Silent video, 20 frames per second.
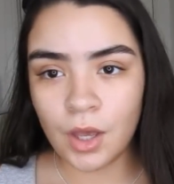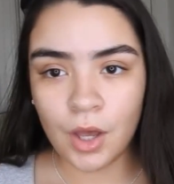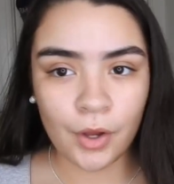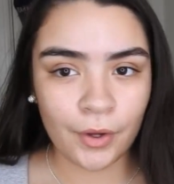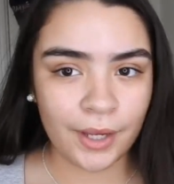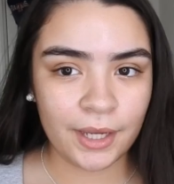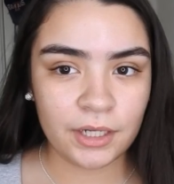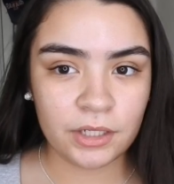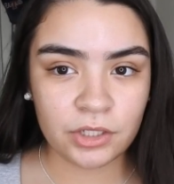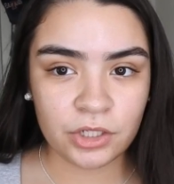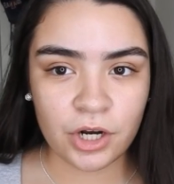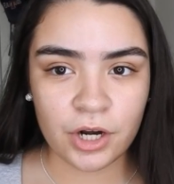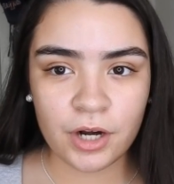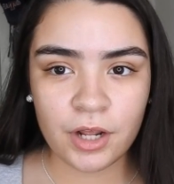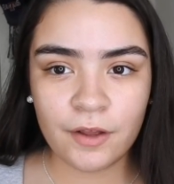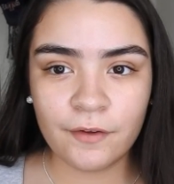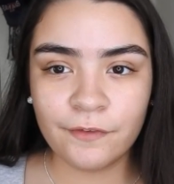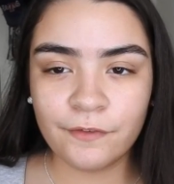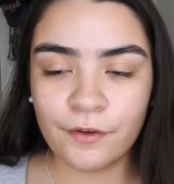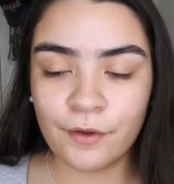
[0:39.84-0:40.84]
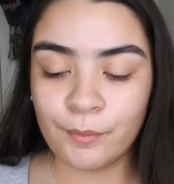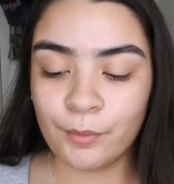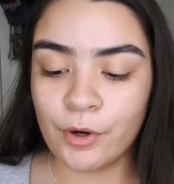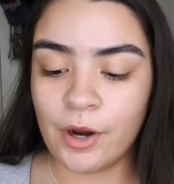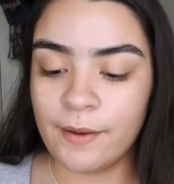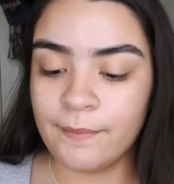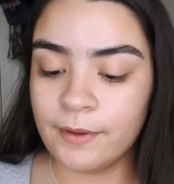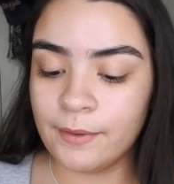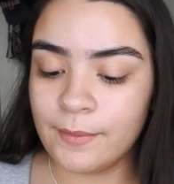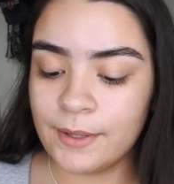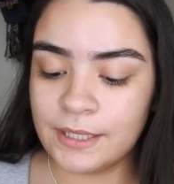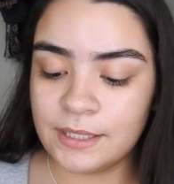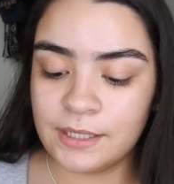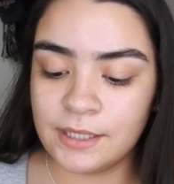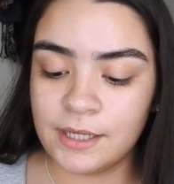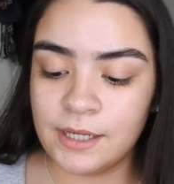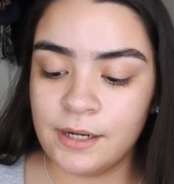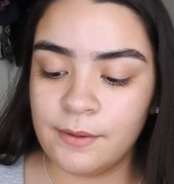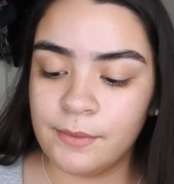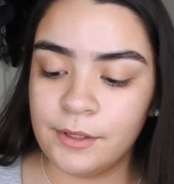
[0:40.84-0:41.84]
Okay, to start off priming my
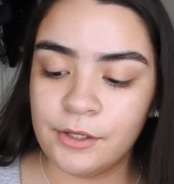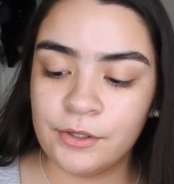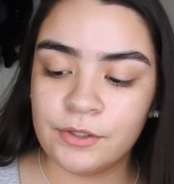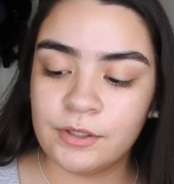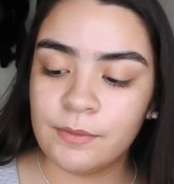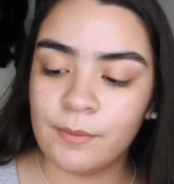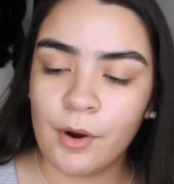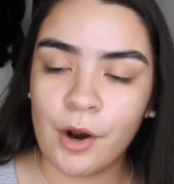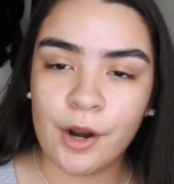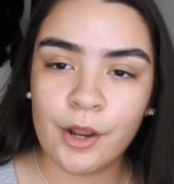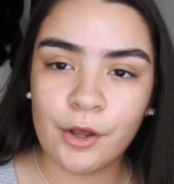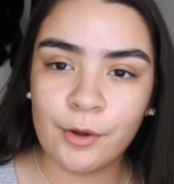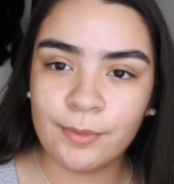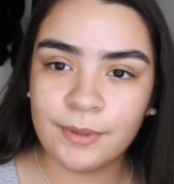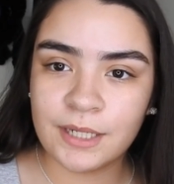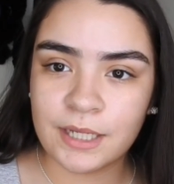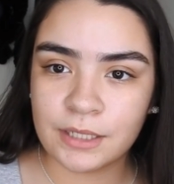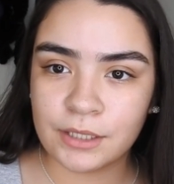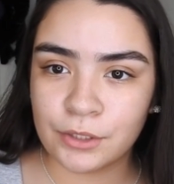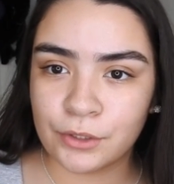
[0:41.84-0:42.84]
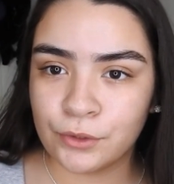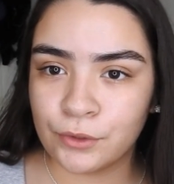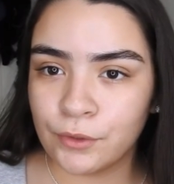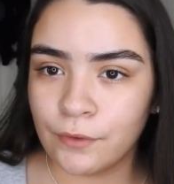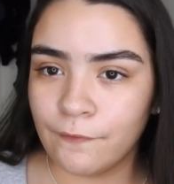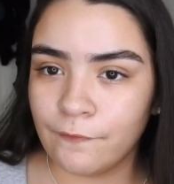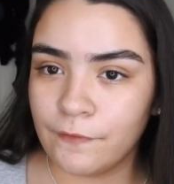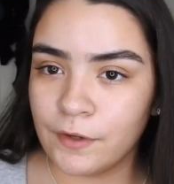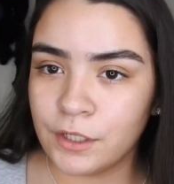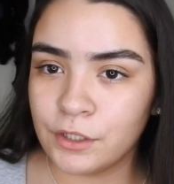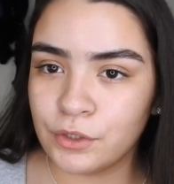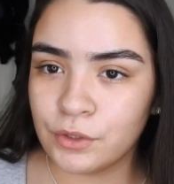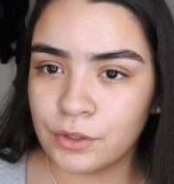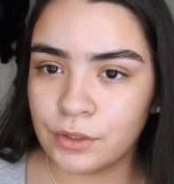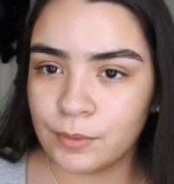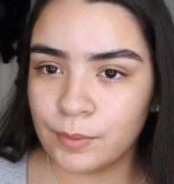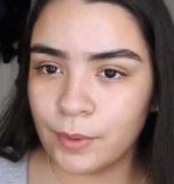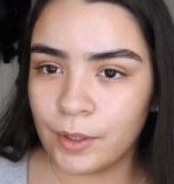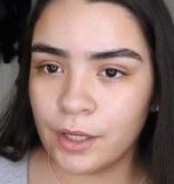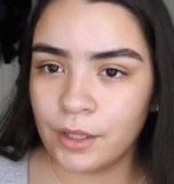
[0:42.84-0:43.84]
skin, I'm going to use the Mario Badescu facial
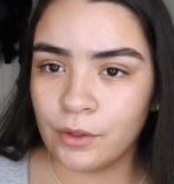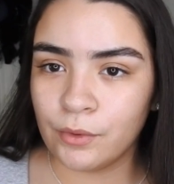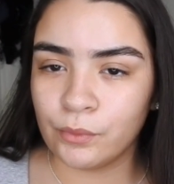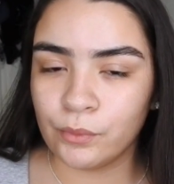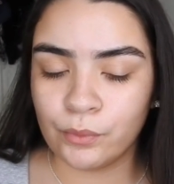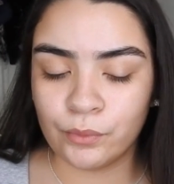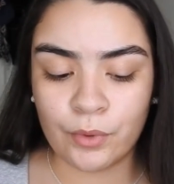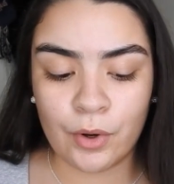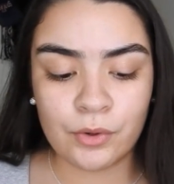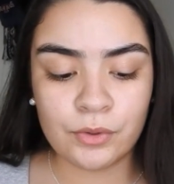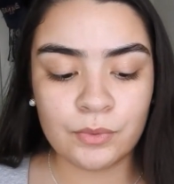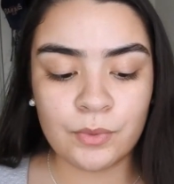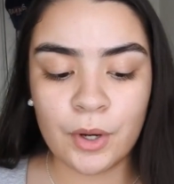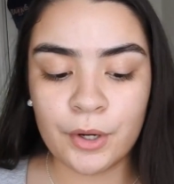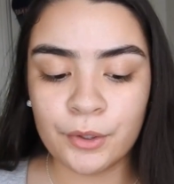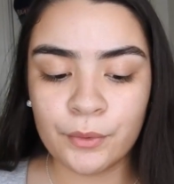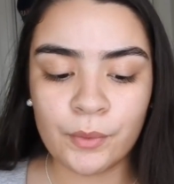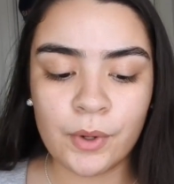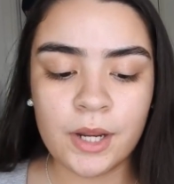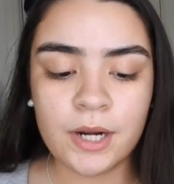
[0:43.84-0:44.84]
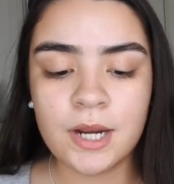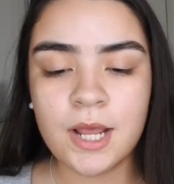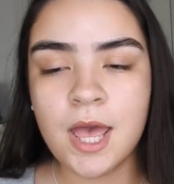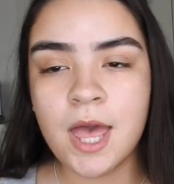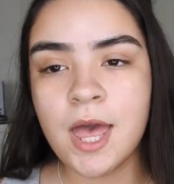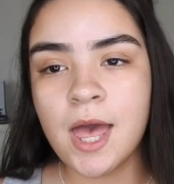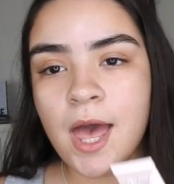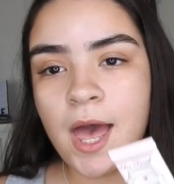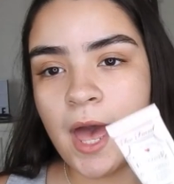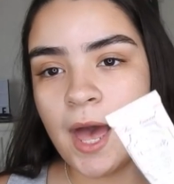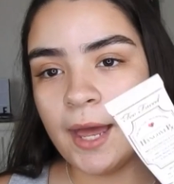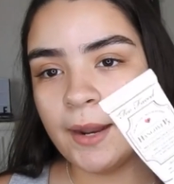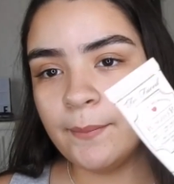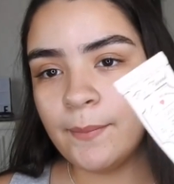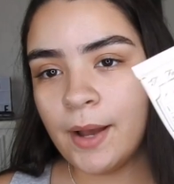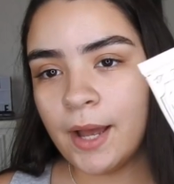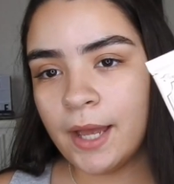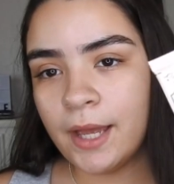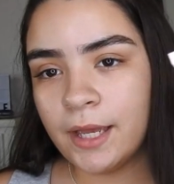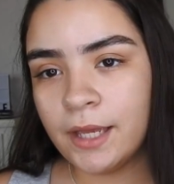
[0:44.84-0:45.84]
spray, the rose water one, and
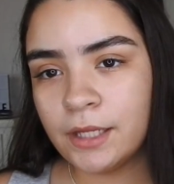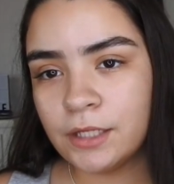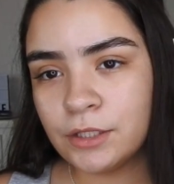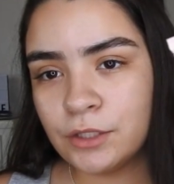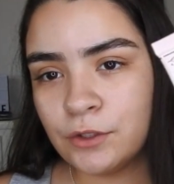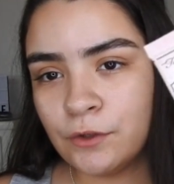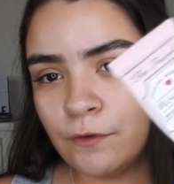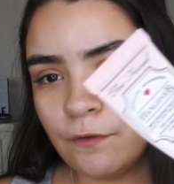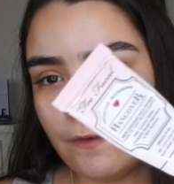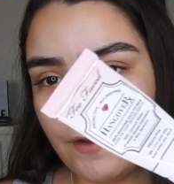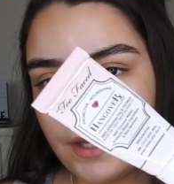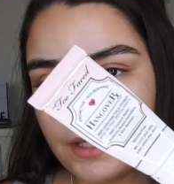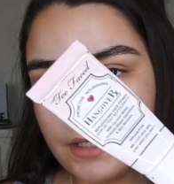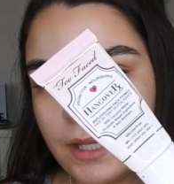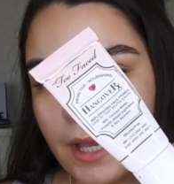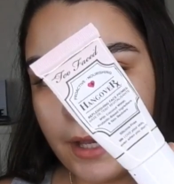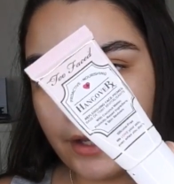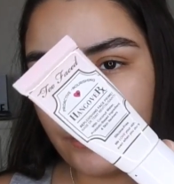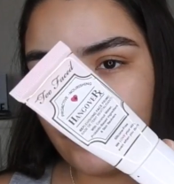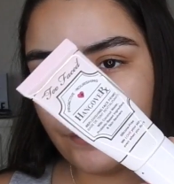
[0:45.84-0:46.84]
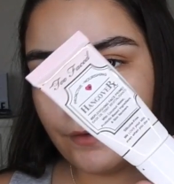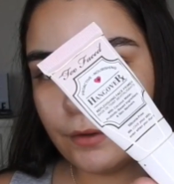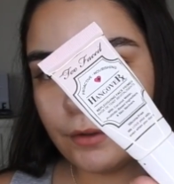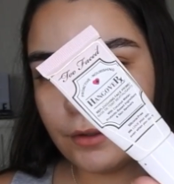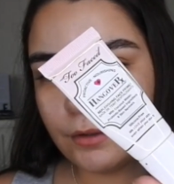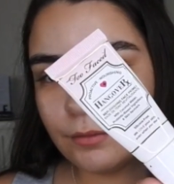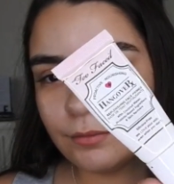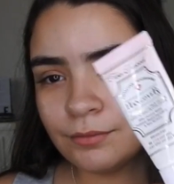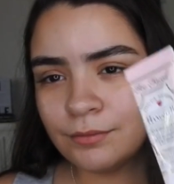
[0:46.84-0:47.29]
my Too Faced hangover...